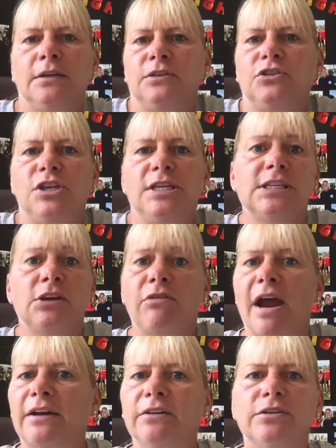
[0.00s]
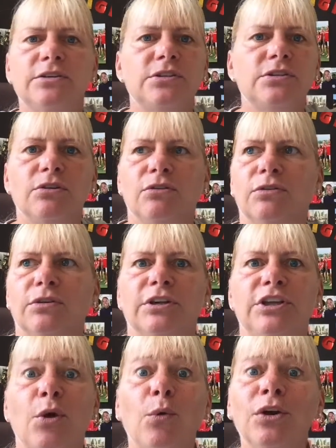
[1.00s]
cheese and crackers or
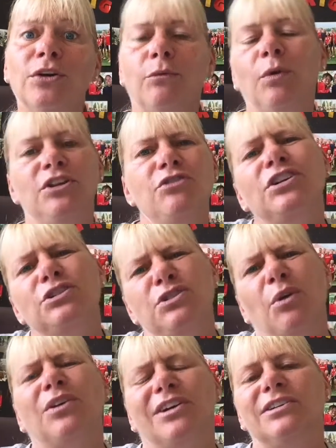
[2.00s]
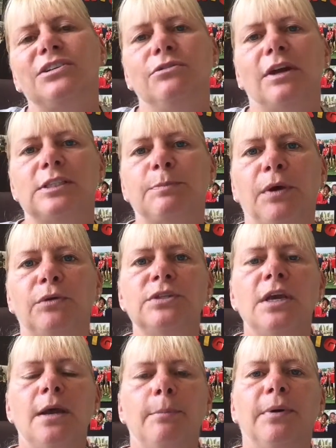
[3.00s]
yogurt. Well, you could do yogurt too, I suppose.
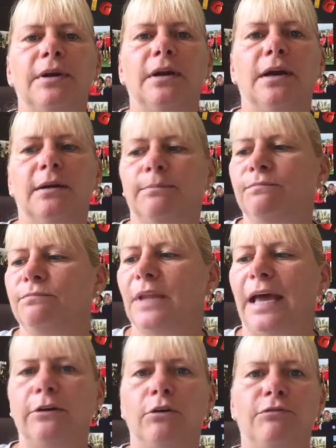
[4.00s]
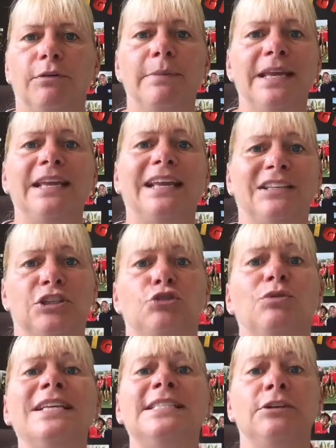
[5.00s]
But I don't know. For me,
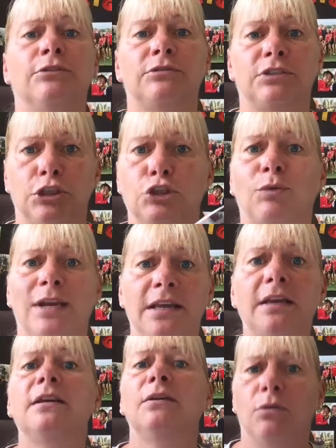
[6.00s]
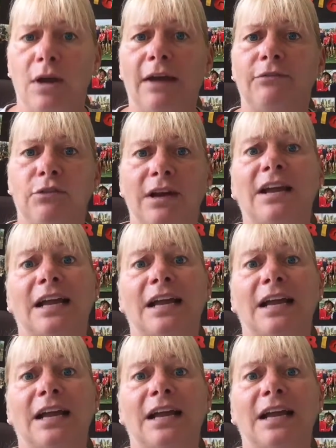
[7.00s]
it's easier to drink after I